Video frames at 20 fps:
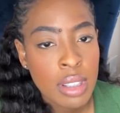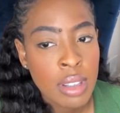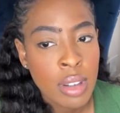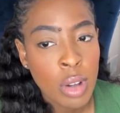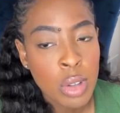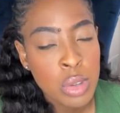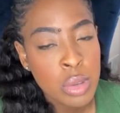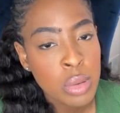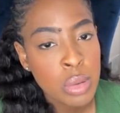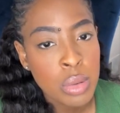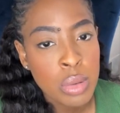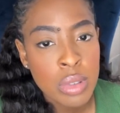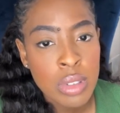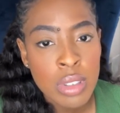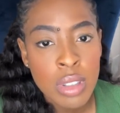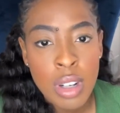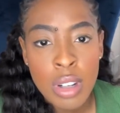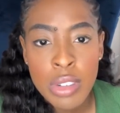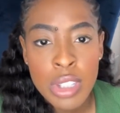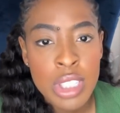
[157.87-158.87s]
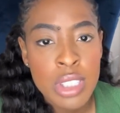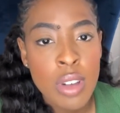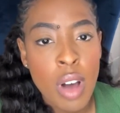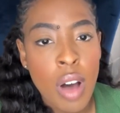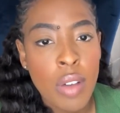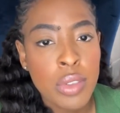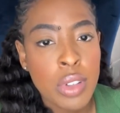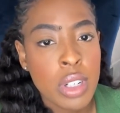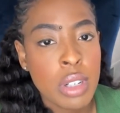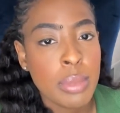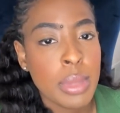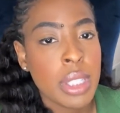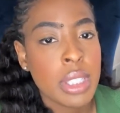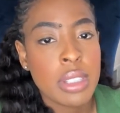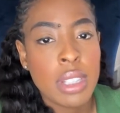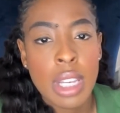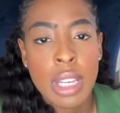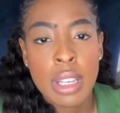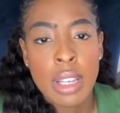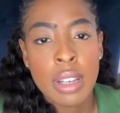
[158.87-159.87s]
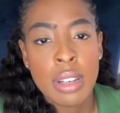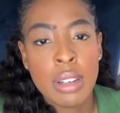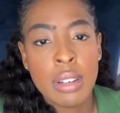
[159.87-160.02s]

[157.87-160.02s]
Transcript: Go to, you know, these golf tournaments, like